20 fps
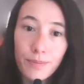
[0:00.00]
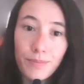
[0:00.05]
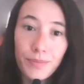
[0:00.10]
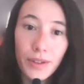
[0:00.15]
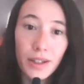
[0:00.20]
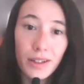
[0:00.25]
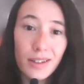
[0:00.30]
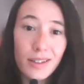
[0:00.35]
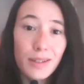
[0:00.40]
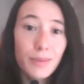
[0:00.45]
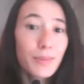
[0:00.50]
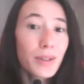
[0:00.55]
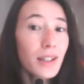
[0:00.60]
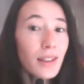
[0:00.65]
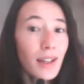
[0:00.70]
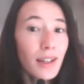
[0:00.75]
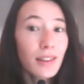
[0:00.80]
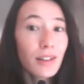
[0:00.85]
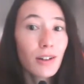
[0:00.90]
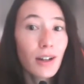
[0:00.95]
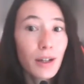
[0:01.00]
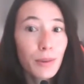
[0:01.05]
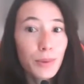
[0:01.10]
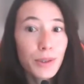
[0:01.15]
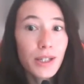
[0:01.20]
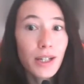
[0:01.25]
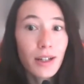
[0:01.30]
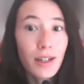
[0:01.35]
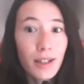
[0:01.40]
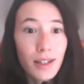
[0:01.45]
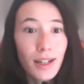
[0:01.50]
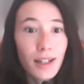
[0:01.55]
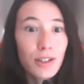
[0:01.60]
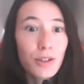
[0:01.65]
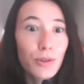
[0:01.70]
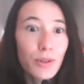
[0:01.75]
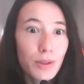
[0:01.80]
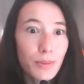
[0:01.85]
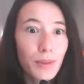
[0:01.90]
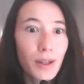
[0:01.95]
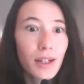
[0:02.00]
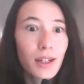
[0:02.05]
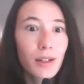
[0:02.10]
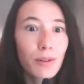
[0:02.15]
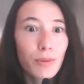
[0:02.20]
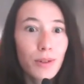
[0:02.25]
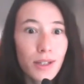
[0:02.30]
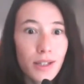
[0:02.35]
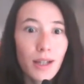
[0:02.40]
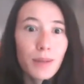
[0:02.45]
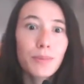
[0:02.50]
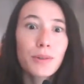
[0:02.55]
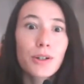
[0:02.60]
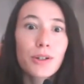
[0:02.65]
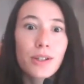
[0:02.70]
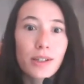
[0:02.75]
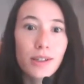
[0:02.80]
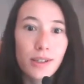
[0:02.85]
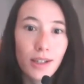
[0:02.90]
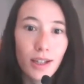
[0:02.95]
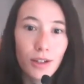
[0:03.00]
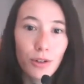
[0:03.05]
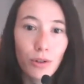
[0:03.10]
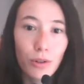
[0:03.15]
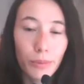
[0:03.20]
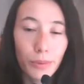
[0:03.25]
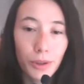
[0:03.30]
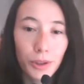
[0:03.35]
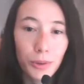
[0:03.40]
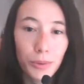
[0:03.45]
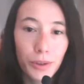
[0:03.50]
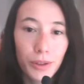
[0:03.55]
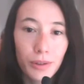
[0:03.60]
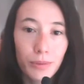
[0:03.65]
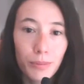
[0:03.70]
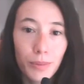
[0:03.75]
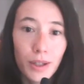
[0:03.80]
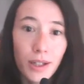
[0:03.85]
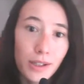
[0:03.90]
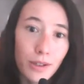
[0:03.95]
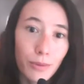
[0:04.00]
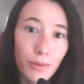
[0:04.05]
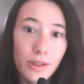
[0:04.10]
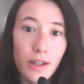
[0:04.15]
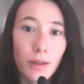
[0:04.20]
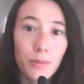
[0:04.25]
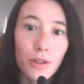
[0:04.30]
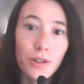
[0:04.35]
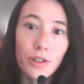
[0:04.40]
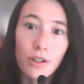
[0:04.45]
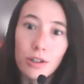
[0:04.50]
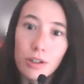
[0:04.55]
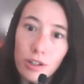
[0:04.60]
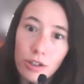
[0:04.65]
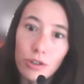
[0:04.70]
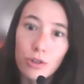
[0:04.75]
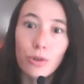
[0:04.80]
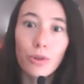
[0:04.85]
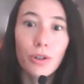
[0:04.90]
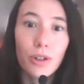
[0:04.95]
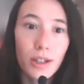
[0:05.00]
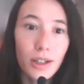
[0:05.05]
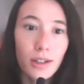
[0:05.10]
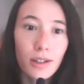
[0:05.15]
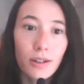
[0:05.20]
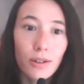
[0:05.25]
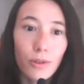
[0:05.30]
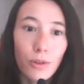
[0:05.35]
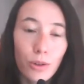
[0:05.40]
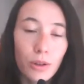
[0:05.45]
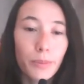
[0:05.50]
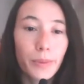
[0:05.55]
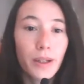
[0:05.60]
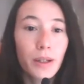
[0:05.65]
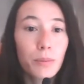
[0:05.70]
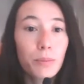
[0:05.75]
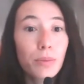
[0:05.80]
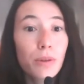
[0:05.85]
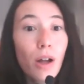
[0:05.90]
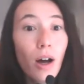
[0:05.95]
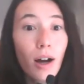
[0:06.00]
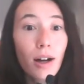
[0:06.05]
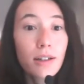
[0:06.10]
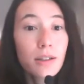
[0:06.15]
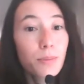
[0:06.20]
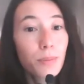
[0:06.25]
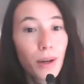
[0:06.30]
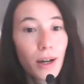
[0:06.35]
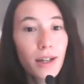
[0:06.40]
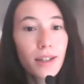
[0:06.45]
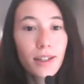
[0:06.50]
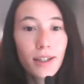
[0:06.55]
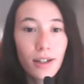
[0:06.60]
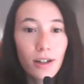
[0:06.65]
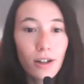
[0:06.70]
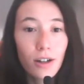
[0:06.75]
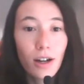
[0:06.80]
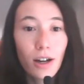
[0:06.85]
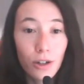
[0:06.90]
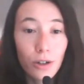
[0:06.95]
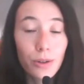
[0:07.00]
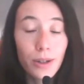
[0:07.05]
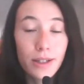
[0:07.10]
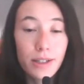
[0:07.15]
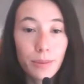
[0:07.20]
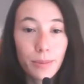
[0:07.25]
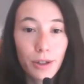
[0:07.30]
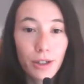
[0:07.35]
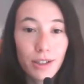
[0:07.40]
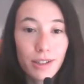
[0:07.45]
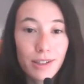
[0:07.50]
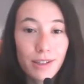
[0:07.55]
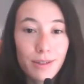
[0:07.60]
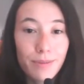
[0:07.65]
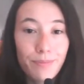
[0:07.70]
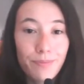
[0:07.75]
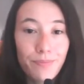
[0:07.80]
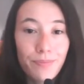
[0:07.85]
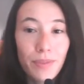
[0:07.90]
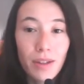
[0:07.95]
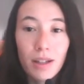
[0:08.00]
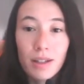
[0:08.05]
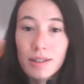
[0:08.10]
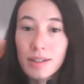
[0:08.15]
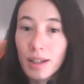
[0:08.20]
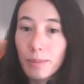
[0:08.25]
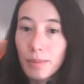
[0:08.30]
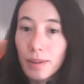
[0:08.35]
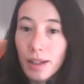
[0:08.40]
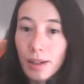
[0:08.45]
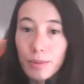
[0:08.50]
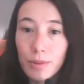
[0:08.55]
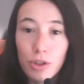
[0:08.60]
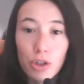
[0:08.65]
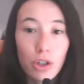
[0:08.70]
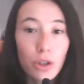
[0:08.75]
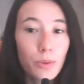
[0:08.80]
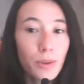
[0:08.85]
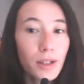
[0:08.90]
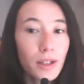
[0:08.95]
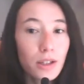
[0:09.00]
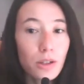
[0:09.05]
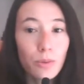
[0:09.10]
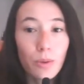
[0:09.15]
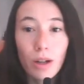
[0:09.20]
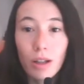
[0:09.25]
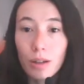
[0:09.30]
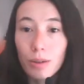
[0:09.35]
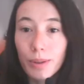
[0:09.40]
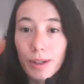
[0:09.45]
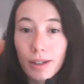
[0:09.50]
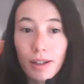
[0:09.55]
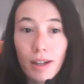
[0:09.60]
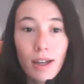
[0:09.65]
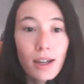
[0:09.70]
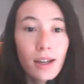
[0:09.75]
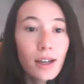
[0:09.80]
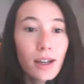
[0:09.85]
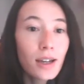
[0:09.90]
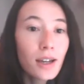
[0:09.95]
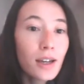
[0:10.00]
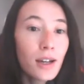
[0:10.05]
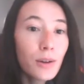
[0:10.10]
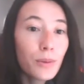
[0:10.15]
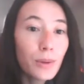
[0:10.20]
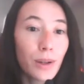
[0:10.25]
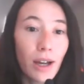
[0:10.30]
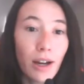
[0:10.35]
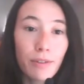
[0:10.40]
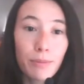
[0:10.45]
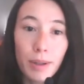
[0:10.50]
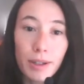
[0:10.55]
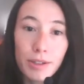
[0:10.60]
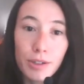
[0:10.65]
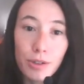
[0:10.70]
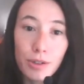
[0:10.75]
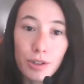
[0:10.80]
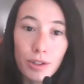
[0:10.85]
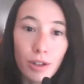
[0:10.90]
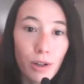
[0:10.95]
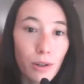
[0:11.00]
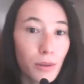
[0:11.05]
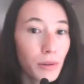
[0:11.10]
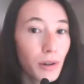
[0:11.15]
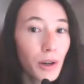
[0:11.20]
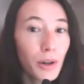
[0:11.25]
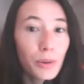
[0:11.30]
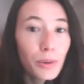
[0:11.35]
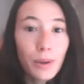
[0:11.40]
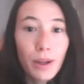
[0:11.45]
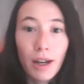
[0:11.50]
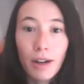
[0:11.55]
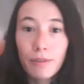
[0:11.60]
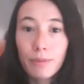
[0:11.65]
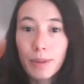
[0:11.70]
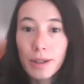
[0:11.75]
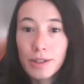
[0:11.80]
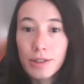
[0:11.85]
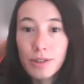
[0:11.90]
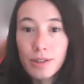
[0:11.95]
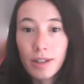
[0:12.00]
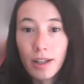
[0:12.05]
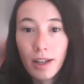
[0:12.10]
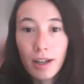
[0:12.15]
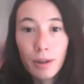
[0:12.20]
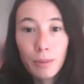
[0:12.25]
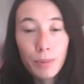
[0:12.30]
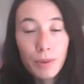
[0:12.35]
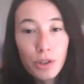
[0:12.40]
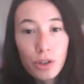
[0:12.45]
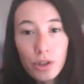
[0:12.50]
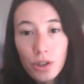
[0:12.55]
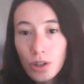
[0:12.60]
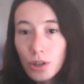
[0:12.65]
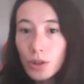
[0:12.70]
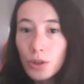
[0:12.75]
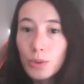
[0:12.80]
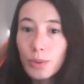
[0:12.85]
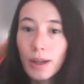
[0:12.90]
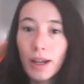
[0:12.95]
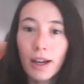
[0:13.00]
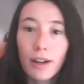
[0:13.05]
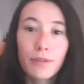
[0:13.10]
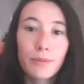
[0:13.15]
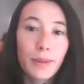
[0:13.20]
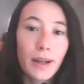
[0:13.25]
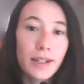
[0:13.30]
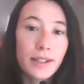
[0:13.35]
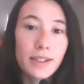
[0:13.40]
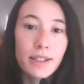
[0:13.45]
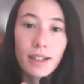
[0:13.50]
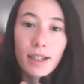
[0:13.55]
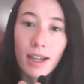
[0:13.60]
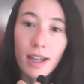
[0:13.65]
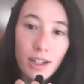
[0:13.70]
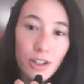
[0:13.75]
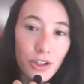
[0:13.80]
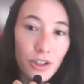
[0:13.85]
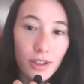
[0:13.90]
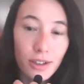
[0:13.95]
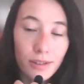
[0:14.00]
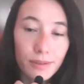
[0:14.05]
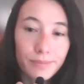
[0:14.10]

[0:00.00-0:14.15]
it doesn't mean that they're able to connect to as many receptors as they normally would, because the receptors are destroyed or they're being blocked by the autoantibodies. Same thing with chewing and swallowing. We have muscles in our throat. We have muscles that help us chew. We have mastication.